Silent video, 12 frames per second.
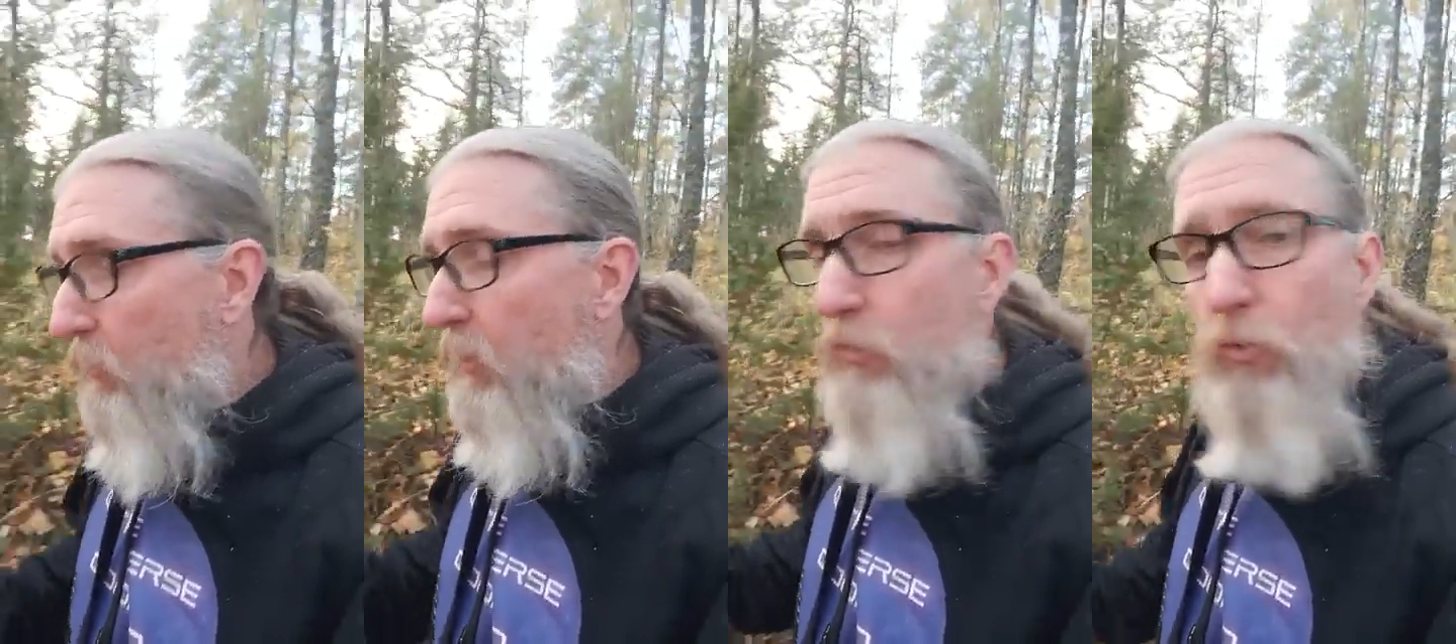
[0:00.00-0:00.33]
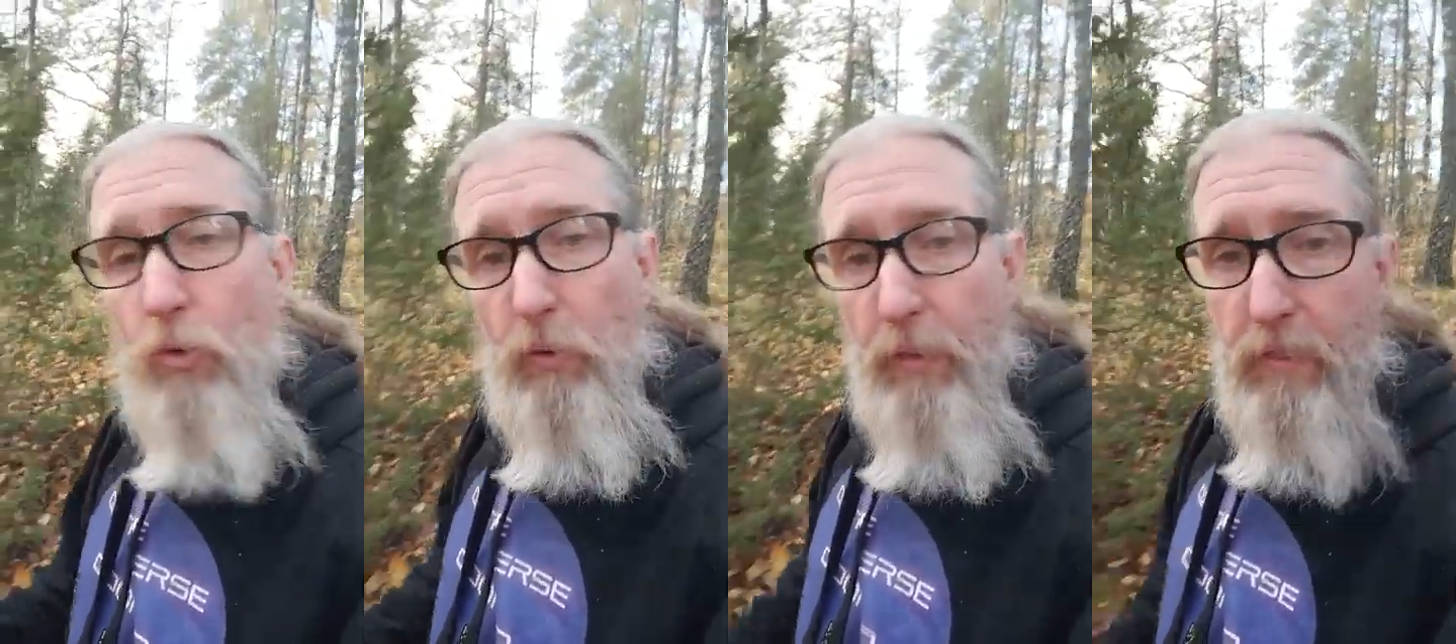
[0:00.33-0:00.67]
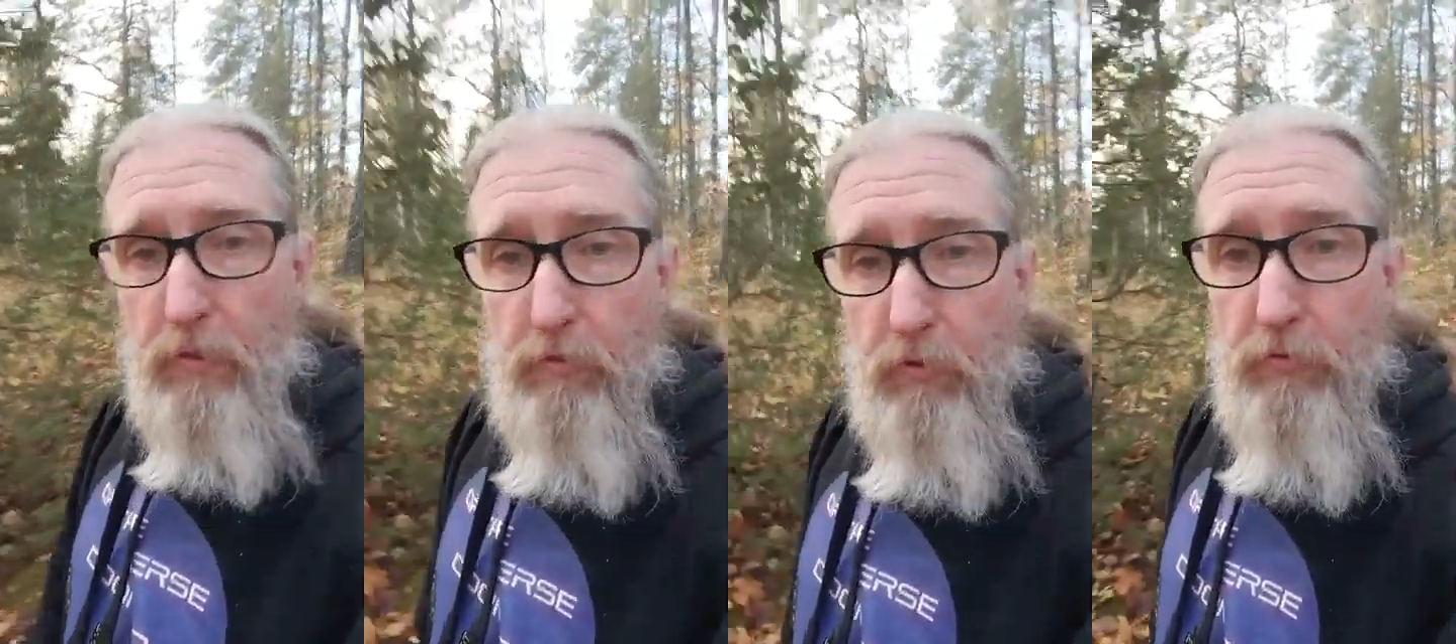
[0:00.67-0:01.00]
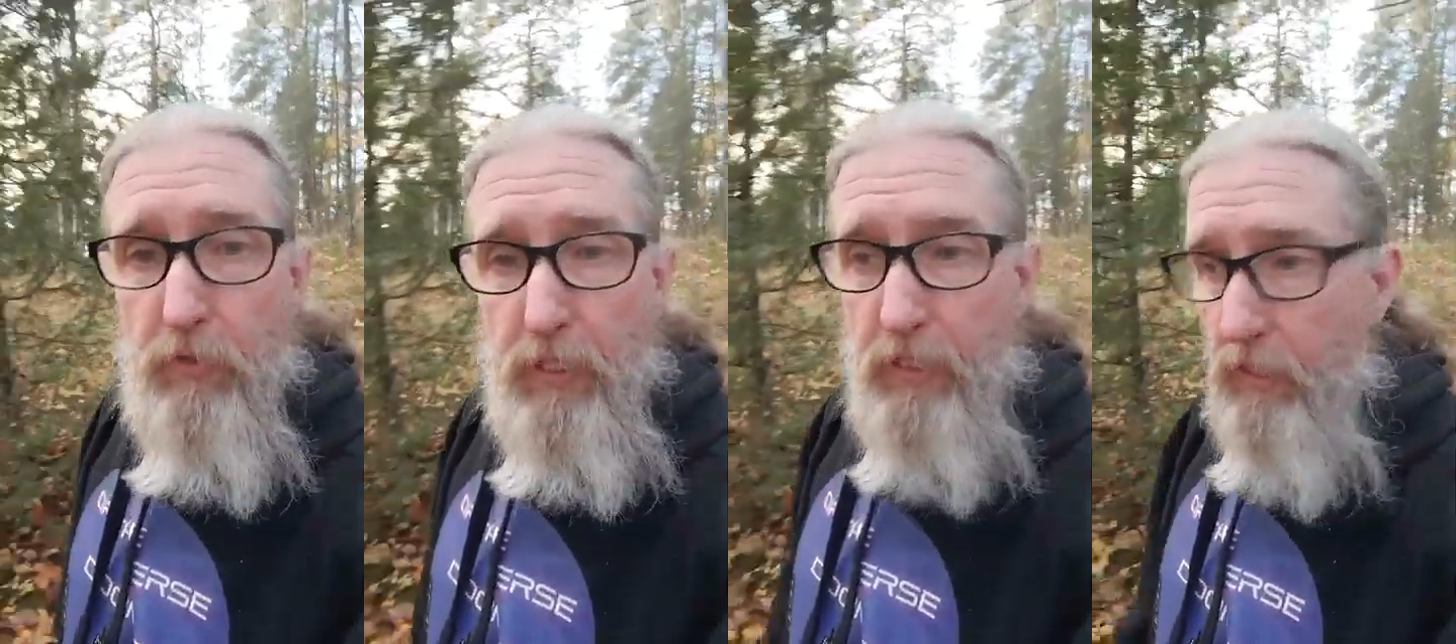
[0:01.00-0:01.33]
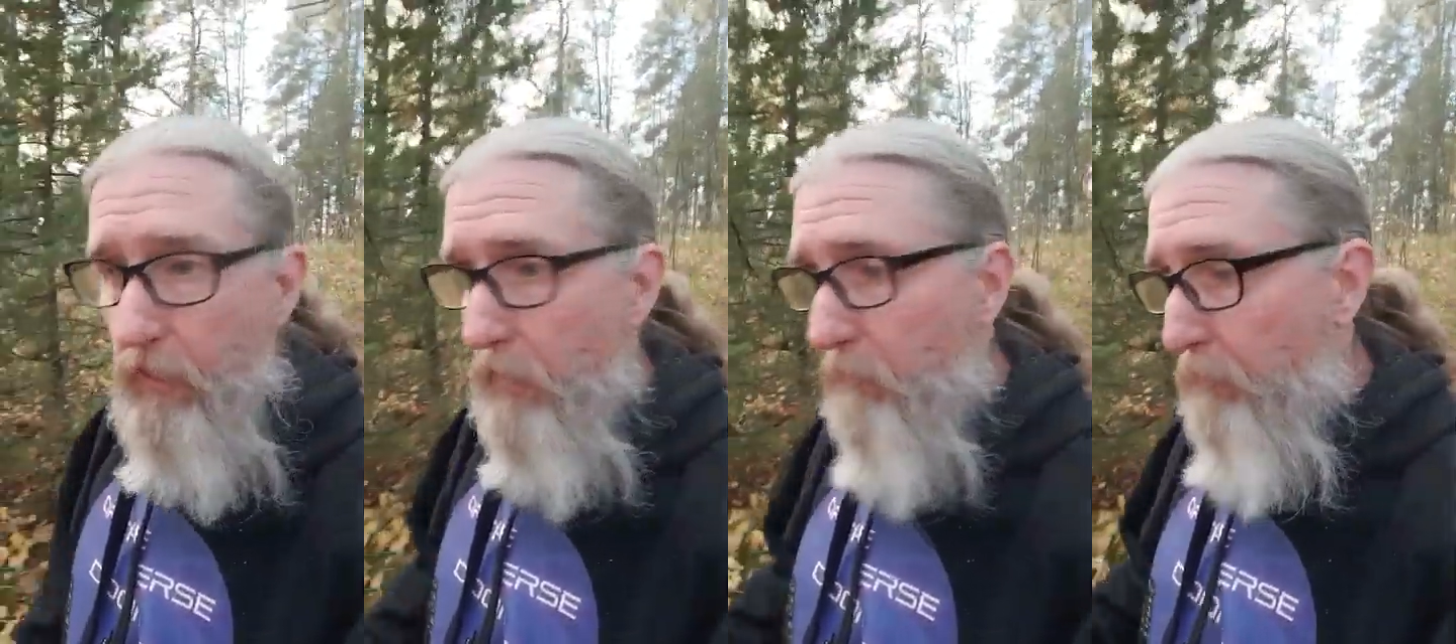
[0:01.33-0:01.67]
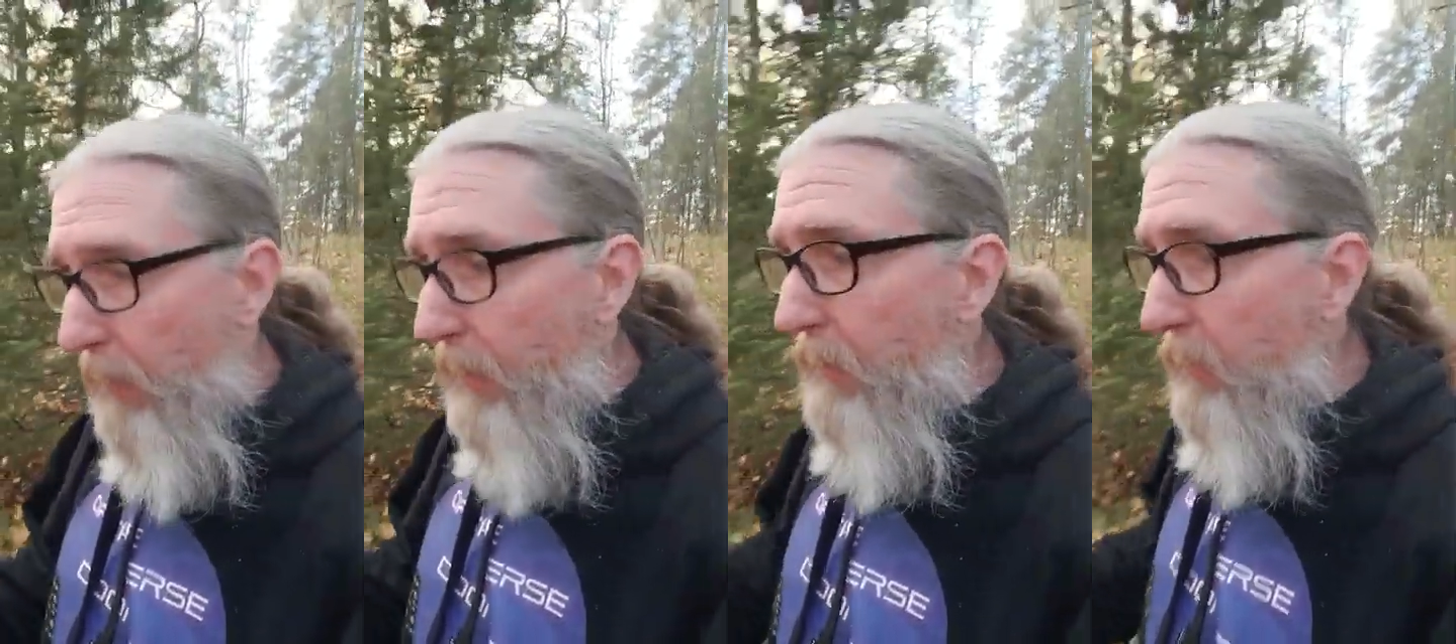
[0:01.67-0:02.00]
withdraw it for free. They
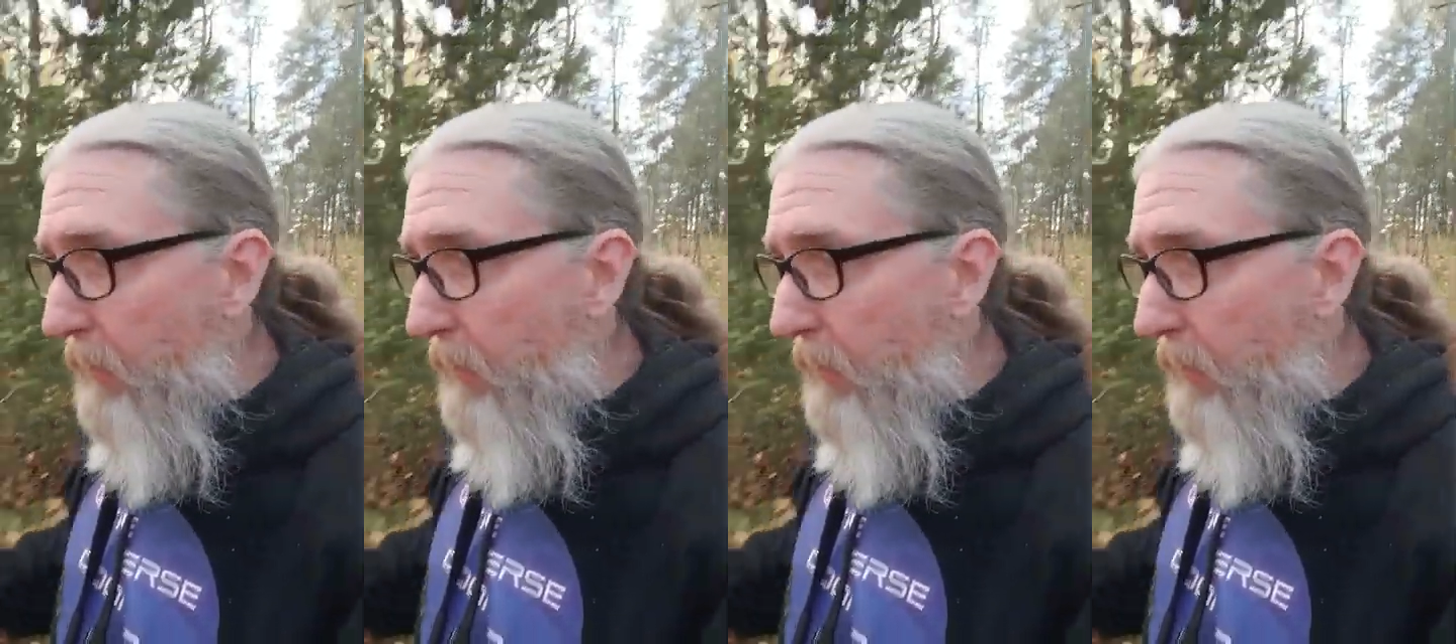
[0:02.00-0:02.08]
pay